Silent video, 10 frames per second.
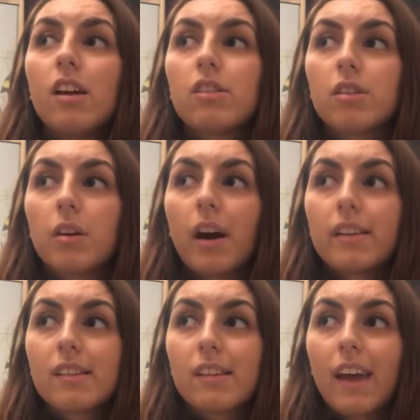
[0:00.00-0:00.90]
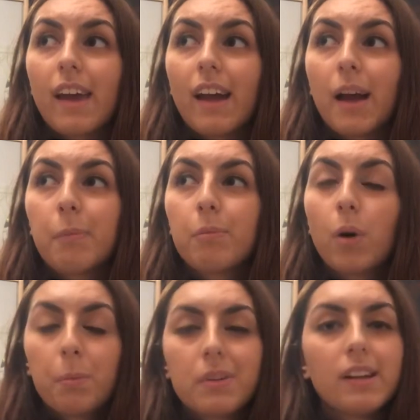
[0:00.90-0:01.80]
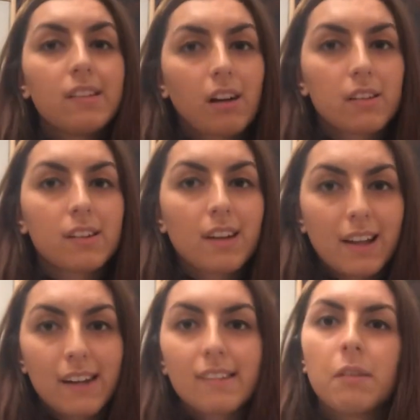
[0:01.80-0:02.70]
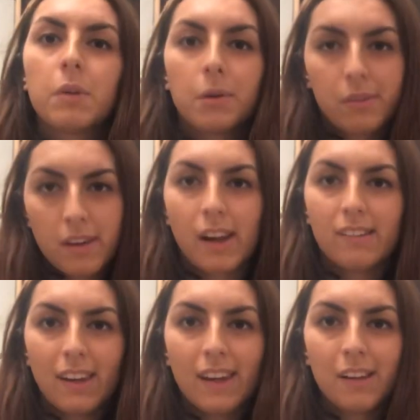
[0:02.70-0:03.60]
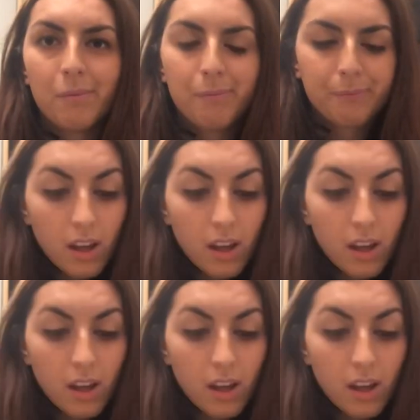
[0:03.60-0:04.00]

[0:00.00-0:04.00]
So I'd say I properly started collecting when I was 19.